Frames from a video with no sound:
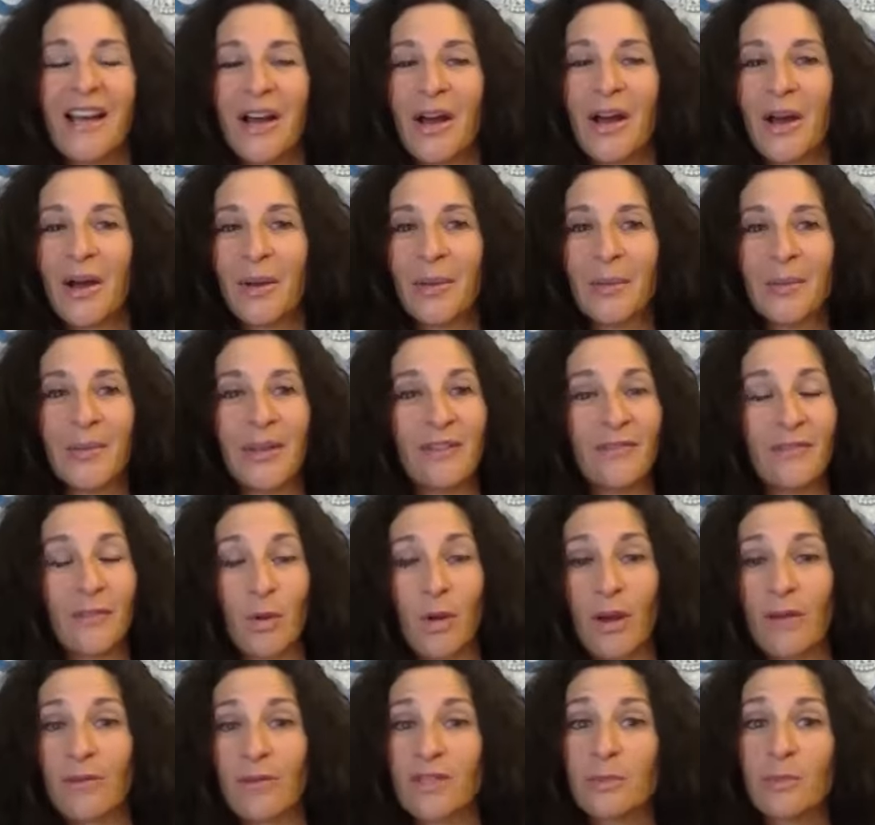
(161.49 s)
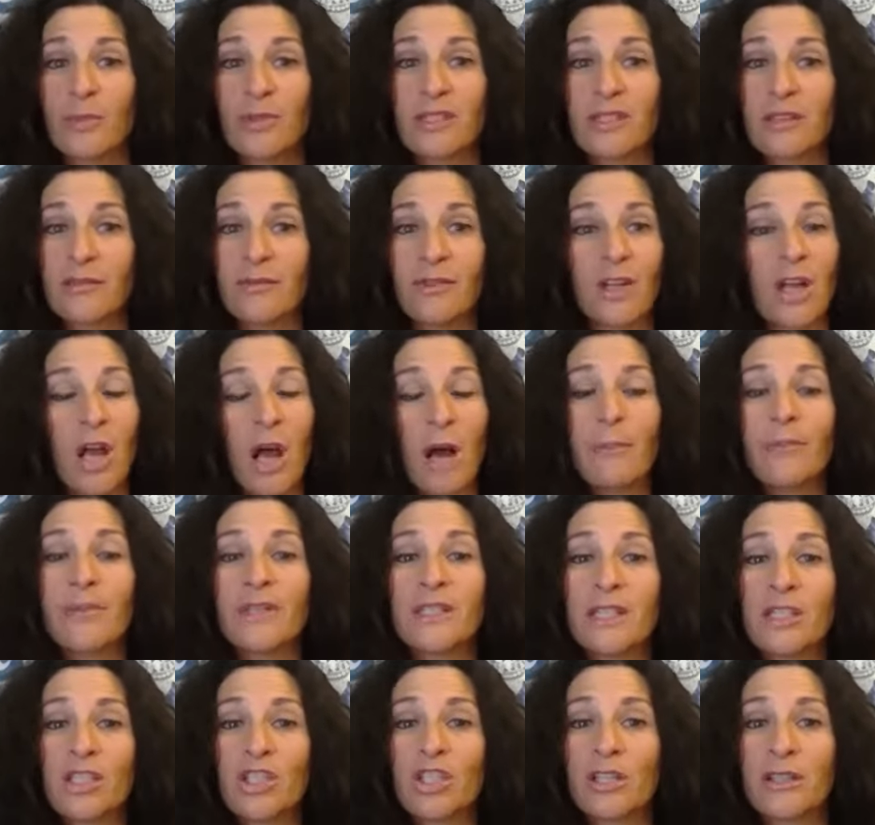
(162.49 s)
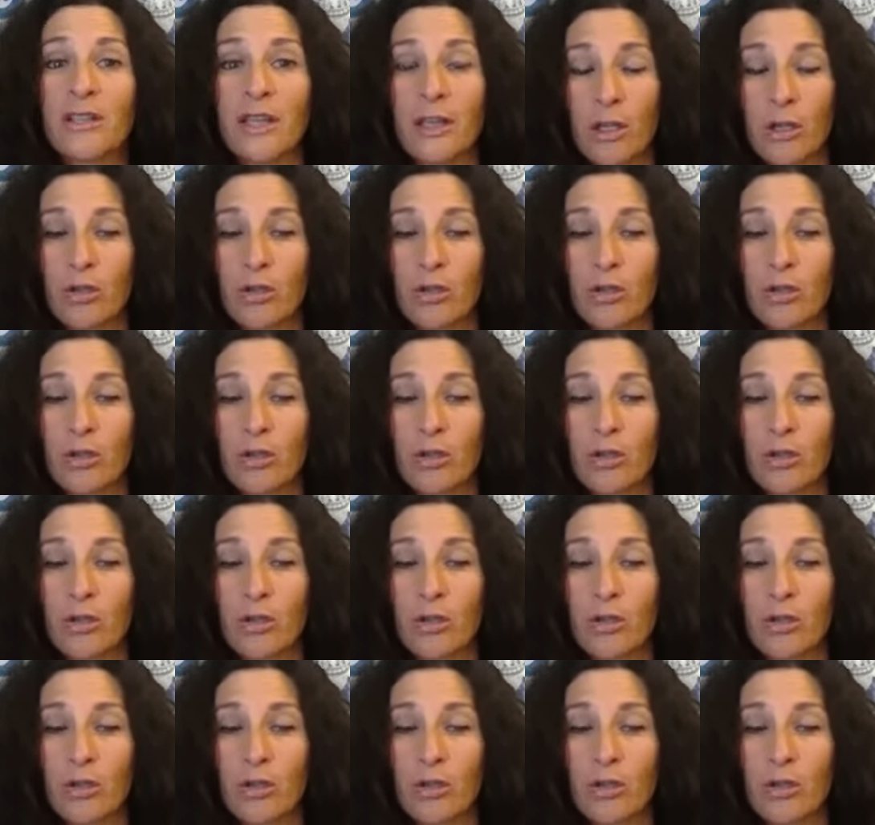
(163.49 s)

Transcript: If you have a specific competition that